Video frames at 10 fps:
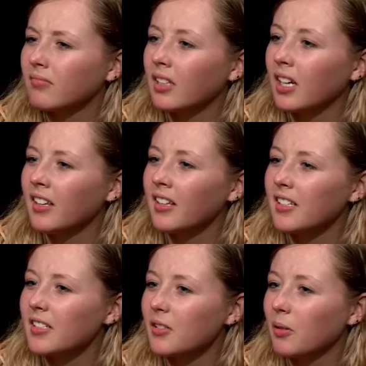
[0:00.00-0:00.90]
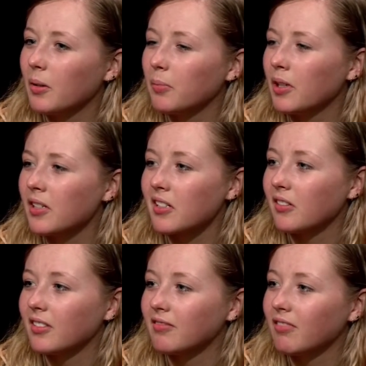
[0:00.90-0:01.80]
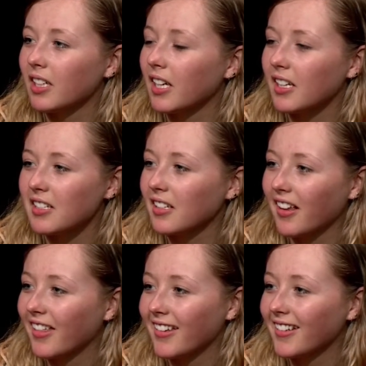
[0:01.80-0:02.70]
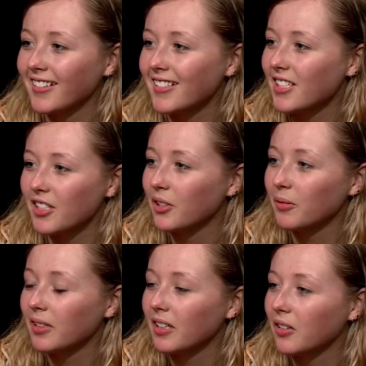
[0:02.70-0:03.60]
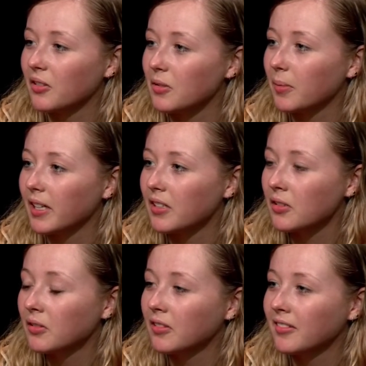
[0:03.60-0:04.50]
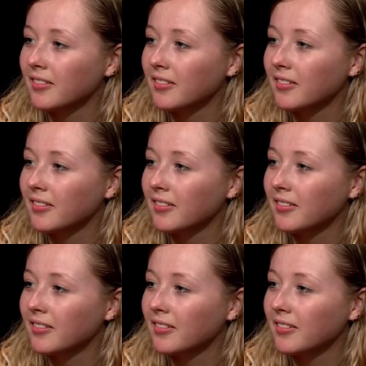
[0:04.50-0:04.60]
I think that's quite personal and really has nothing to do with the whole debate at all.